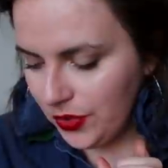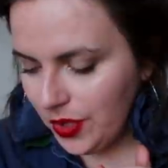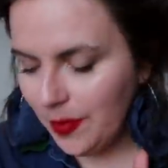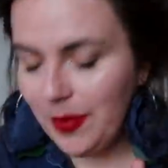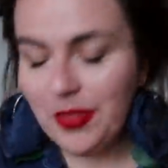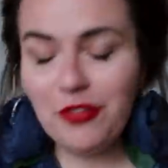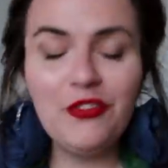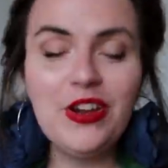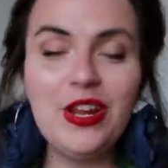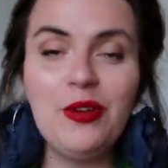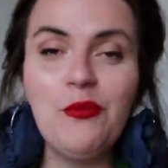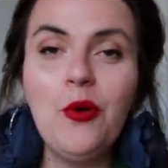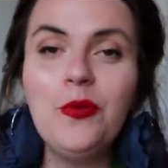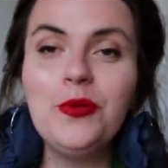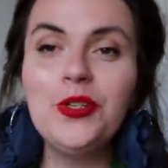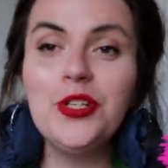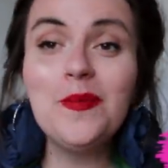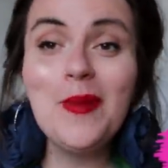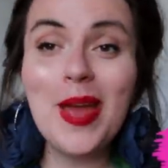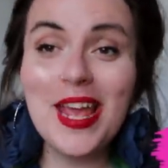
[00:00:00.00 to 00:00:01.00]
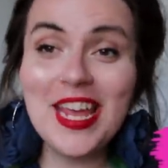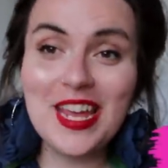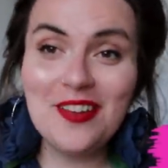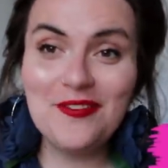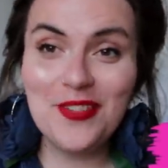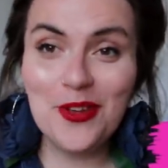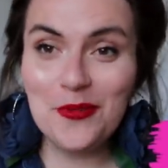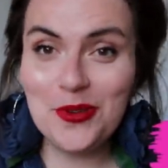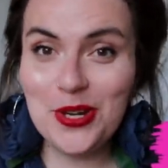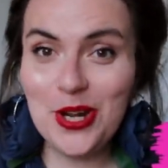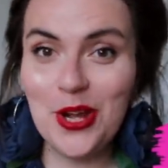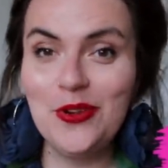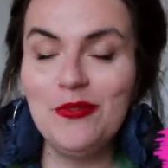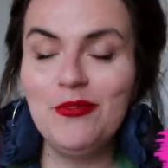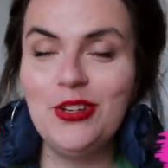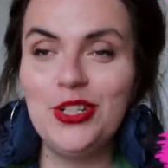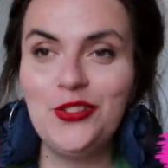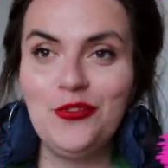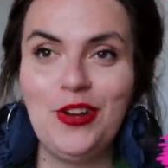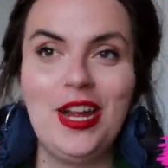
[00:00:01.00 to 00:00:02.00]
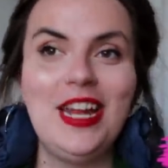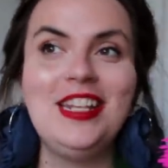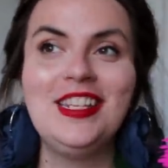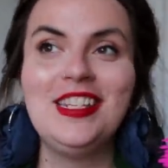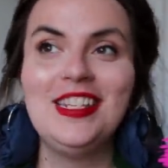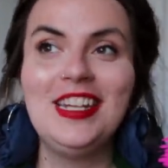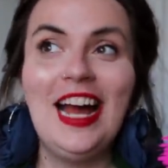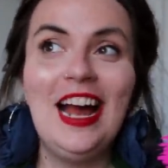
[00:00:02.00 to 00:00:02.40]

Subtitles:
Number three, what would you make if there were no restraints?